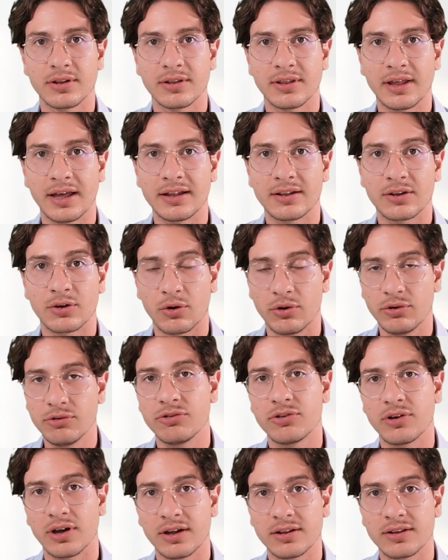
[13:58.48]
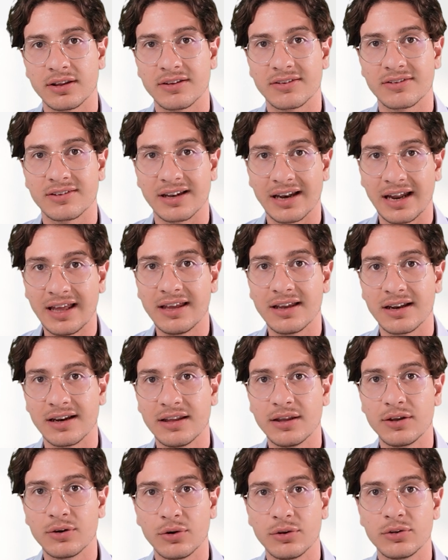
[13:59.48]
that contract is
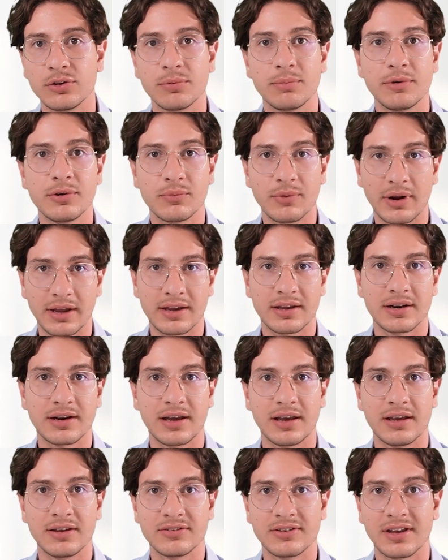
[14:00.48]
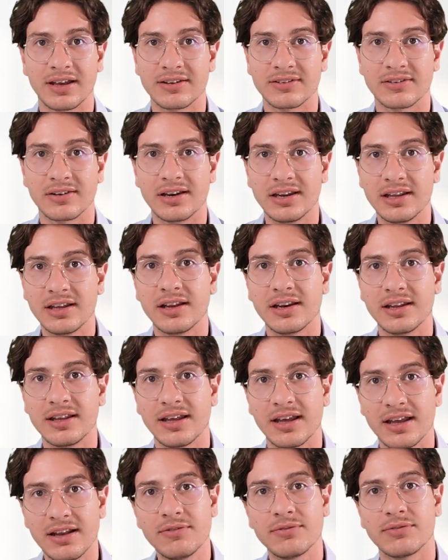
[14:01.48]
likely going to be recognized as legally
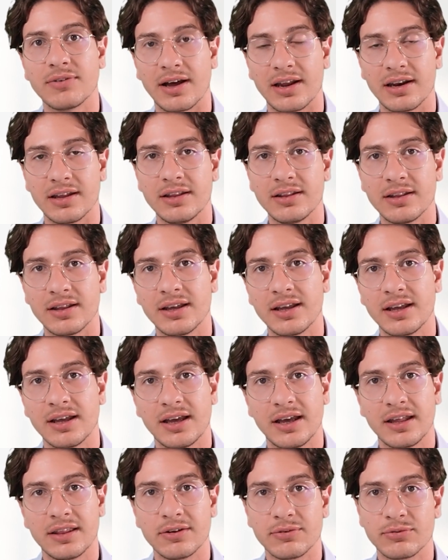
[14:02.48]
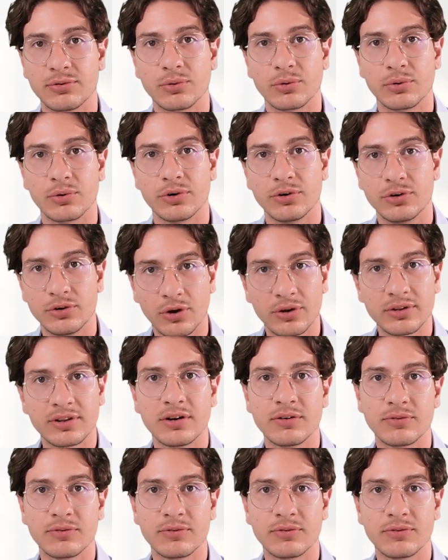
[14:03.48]
invalid and therefore not